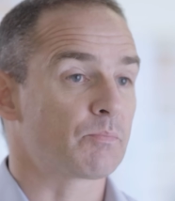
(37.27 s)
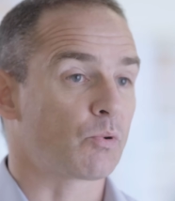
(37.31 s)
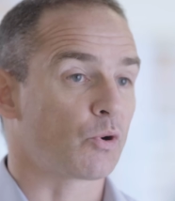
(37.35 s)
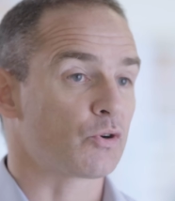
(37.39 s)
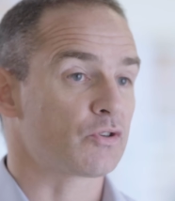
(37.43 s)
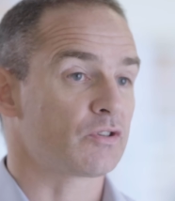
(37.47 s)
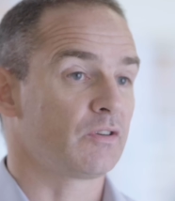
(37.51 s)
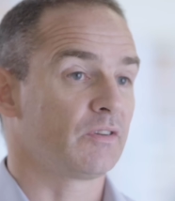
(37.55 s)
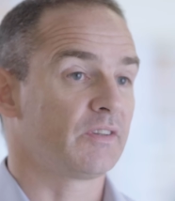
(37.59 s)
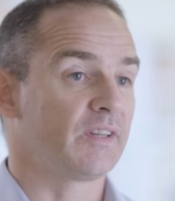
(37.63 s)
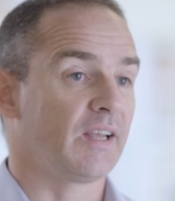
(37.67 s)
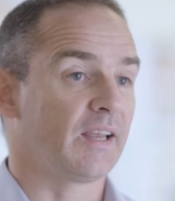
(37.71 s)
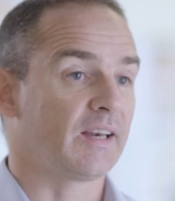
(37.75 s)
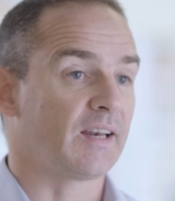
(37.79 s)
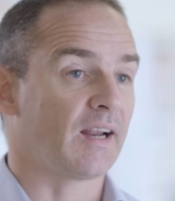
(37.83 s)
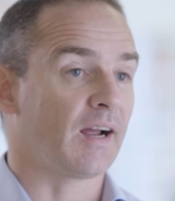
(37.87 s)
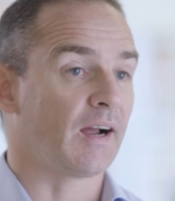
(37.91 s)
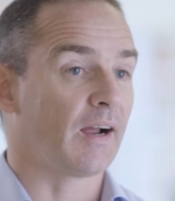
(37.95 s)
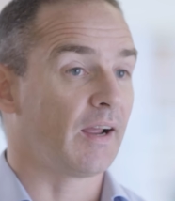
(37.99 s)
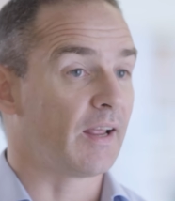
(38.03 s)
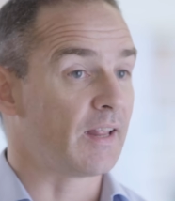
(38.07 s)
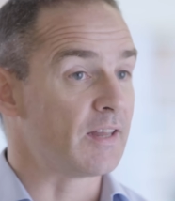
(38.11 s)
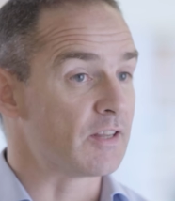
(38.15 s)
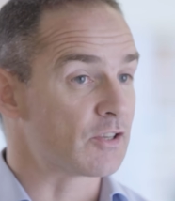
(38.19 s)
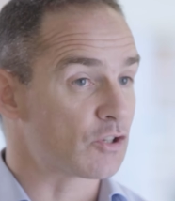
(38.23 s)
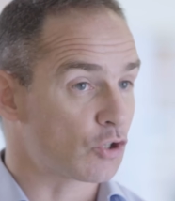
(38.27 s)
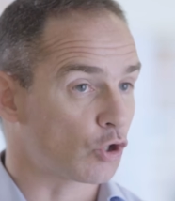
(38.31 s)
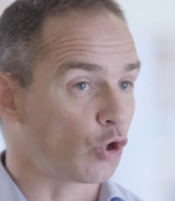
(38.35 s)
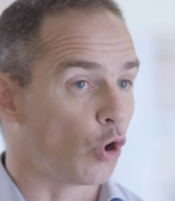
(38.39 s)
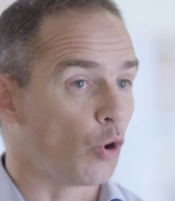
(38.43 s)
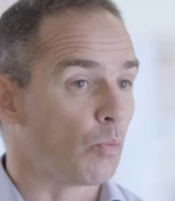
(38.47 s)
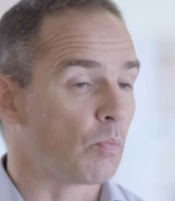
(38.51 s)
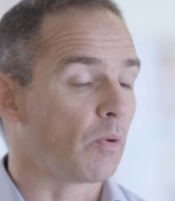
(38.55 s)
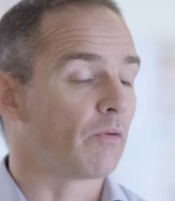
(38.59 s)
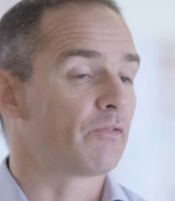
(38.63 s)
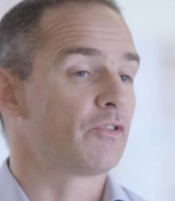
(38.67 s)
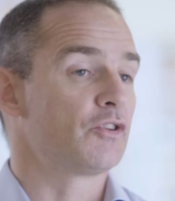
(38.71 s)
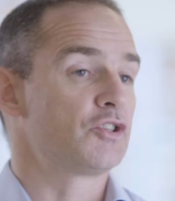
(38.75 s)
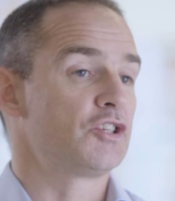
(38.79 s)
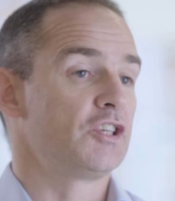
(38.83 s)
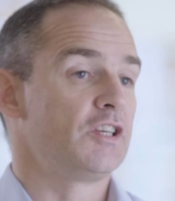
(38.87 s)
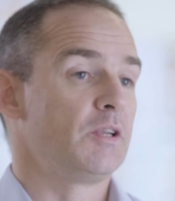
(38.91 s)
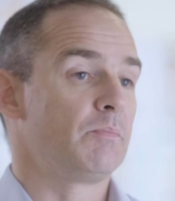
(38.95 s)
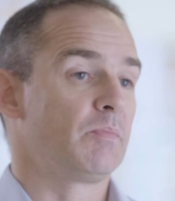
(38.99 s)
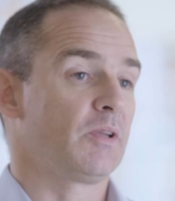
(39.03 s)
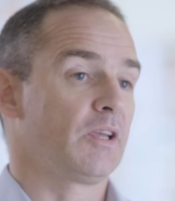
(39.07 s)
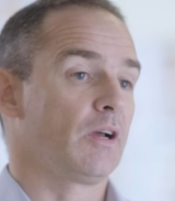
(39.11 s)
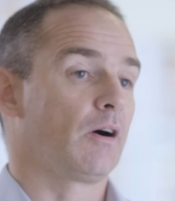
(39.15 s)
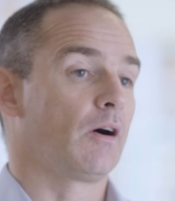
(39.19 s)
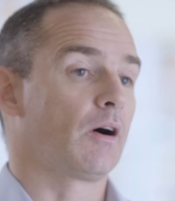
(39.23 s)
personal data in scope of the G
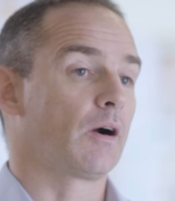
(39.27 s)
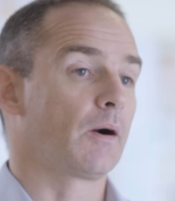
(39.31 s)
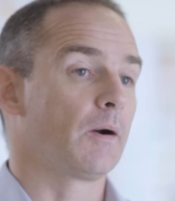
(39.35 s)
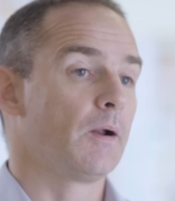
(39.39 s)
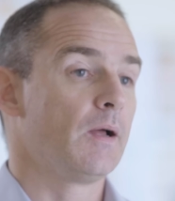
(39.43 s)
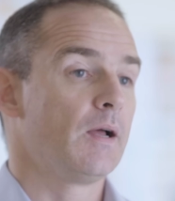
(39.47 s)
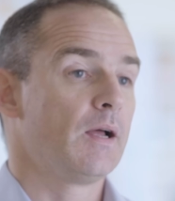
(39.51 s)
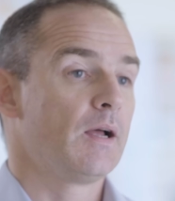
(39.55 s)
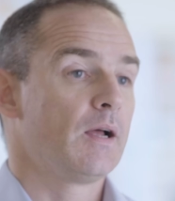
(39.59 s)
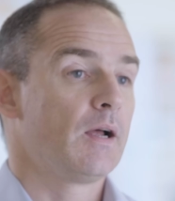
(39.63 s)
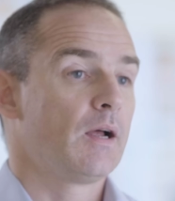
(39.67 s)
D P R,